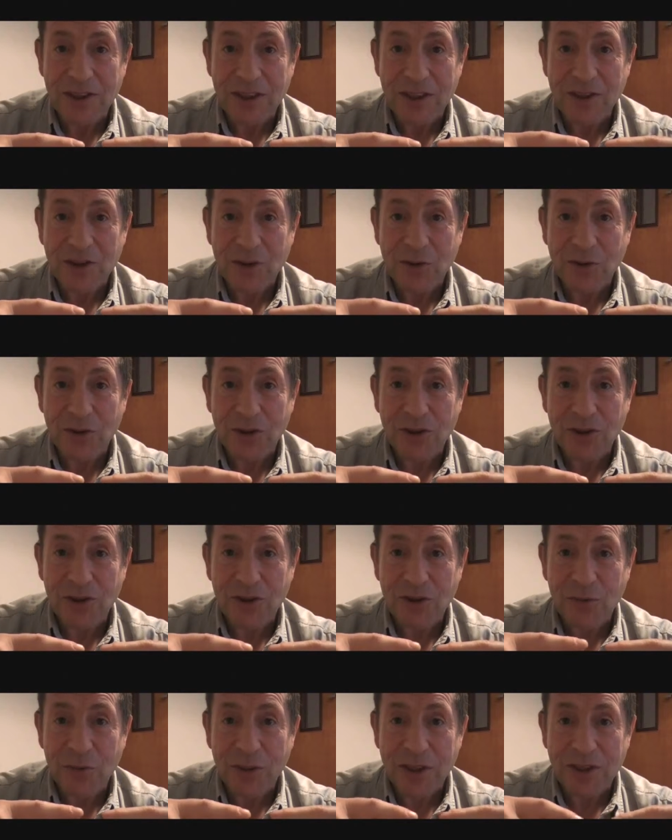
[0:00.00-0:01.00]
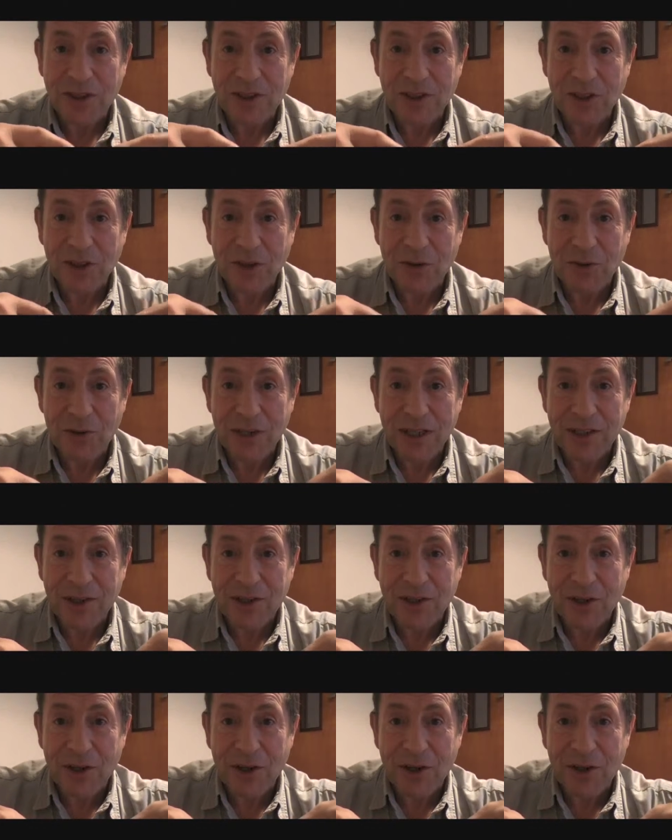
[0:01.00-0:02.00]
They showed the sort of wings can go right
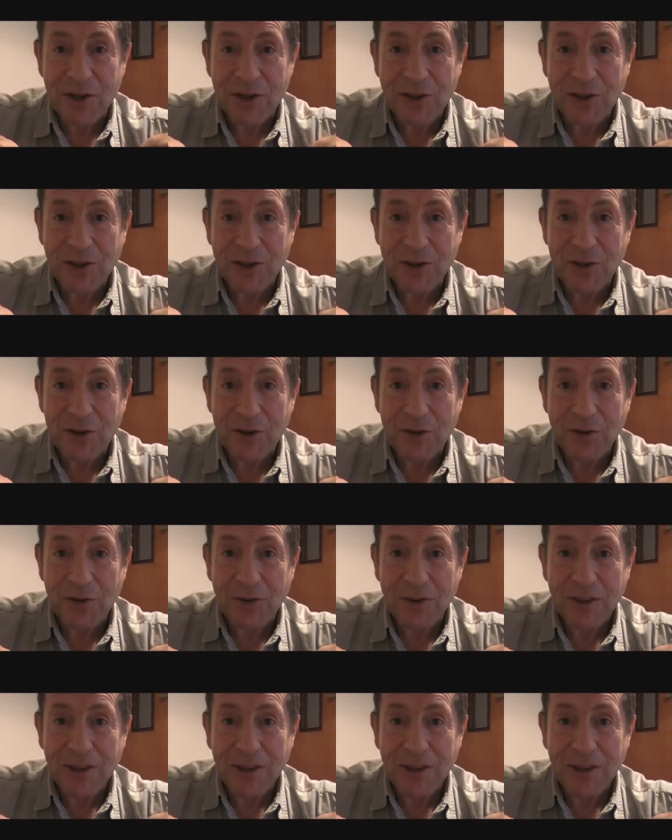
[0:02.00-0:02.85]
down, you know,